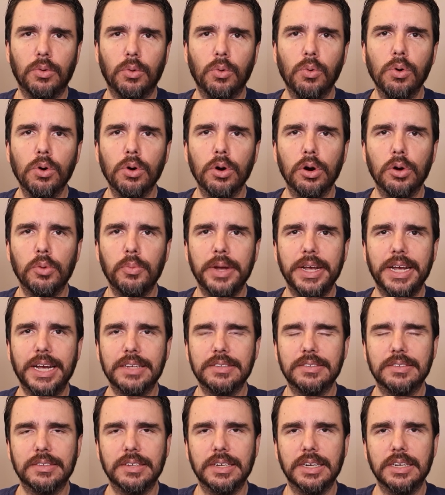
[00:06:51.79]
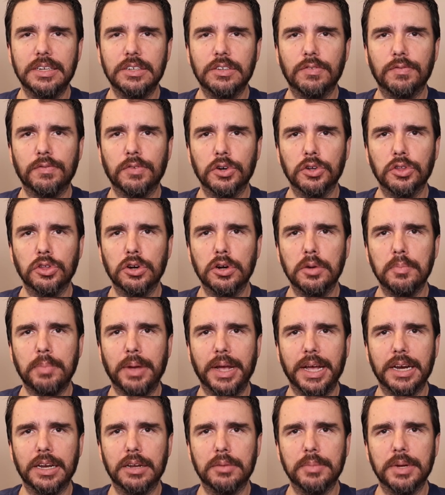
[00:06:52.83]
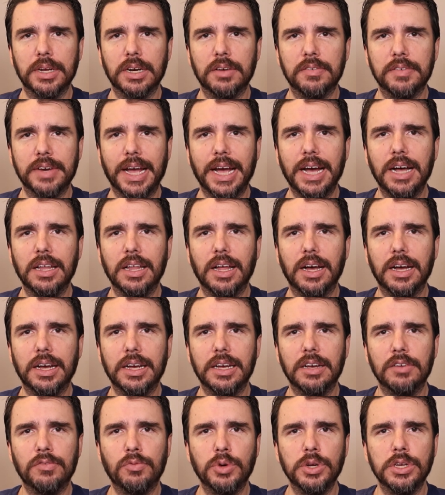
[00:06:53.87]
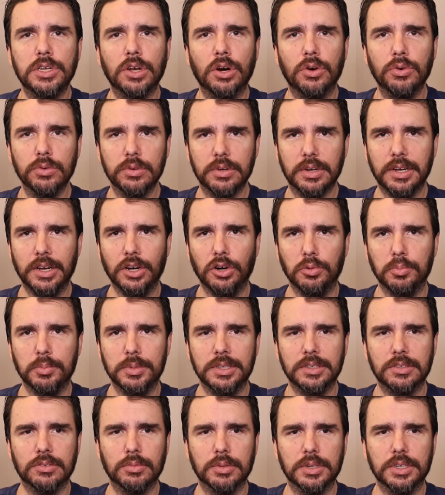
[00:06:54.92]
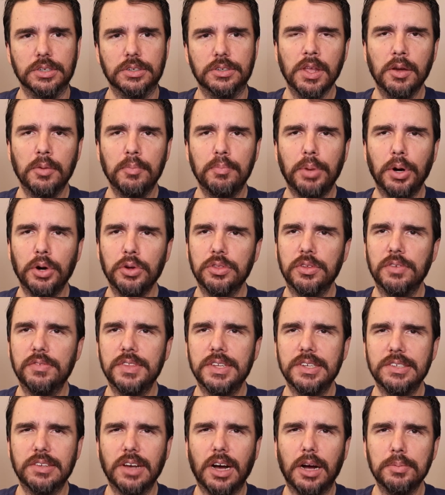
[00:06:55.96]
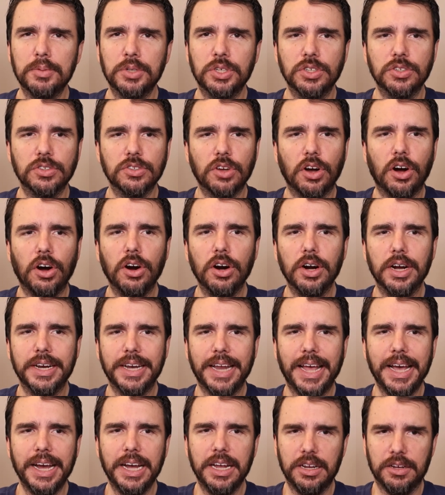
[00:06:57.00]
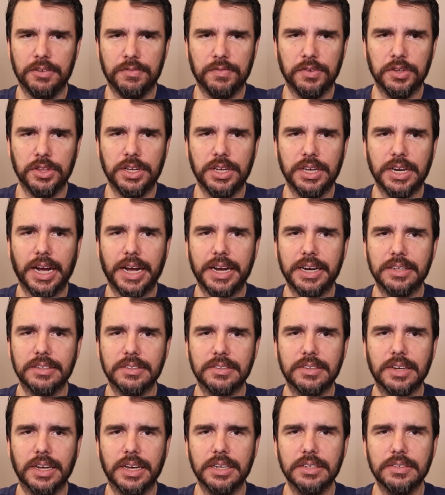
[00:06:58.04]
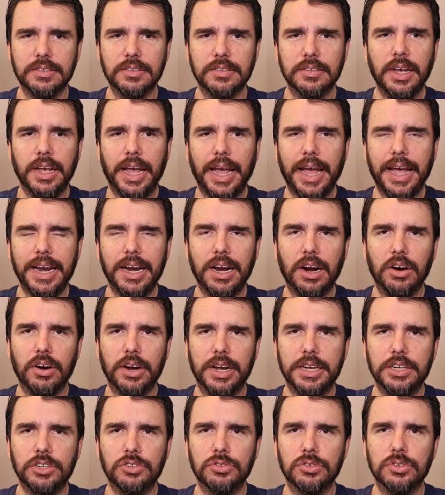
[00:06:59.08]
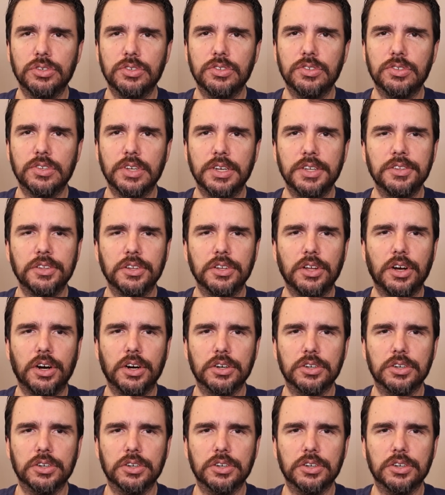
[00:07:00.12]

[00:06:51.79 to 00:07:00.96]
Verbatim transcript: or we get seen as further abandonment of an ally if we don't help Israel. Both of these options are a negative for the United States and our interests in the long